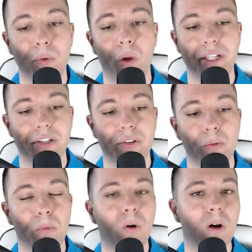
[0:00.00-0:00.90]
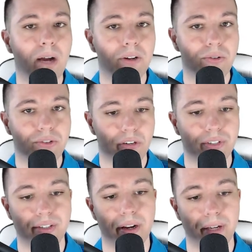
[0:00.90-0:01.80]
wanting to know more about your
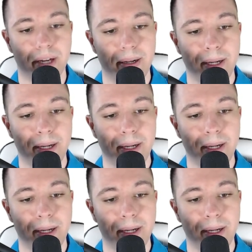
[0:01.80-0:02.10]
service area.